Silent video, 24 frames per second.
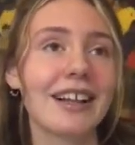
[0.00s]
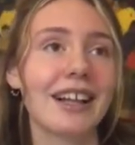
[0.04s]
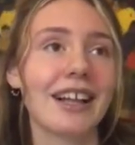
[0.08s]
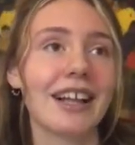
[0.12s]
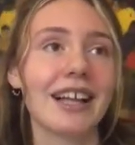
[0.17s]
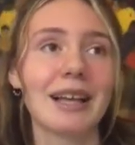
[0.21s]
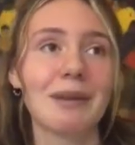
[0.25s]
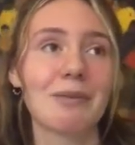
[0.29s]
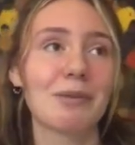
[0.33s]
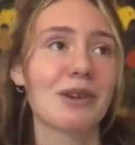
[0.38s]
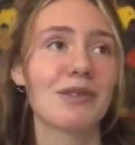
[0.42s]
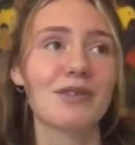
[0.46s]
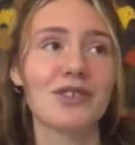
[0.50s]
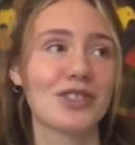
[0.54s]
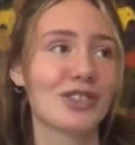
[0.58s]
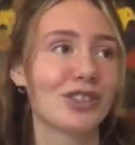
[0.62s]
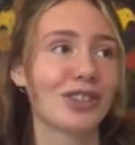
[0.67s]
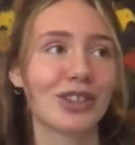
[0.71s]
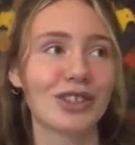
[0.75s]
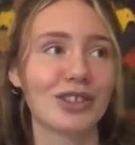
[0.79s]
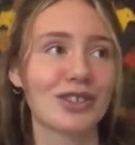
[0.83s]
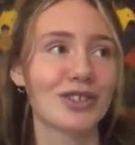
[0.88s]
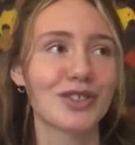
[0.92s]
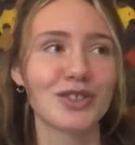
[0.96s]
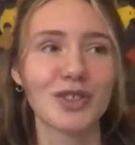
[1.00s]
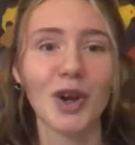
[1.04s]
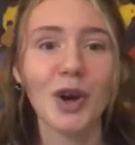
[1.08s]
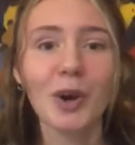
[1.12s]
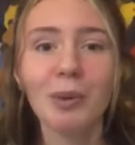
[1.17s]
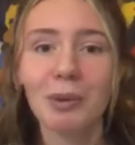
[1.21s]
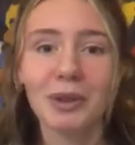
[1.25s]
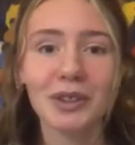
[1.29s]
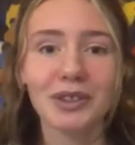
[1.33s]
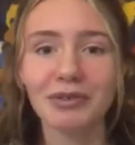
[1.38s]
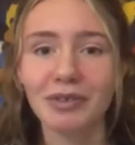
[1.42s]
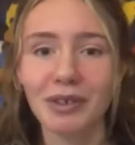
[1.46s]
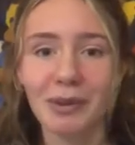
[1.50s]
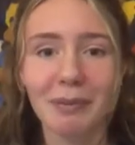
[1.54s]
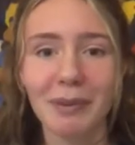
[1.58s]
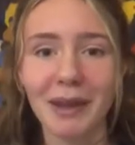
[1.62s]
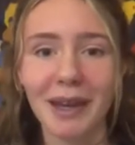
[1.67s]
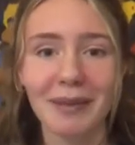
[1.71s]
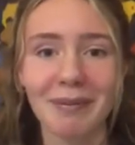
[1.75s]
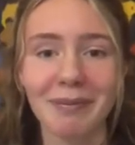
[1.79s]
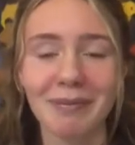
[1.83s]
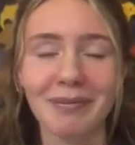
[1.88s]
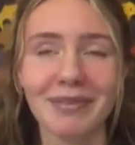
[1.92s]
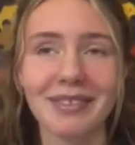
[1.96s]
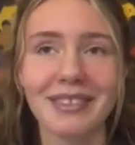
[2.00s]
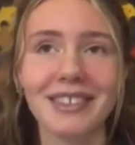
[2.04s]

And we've just learned so much from them.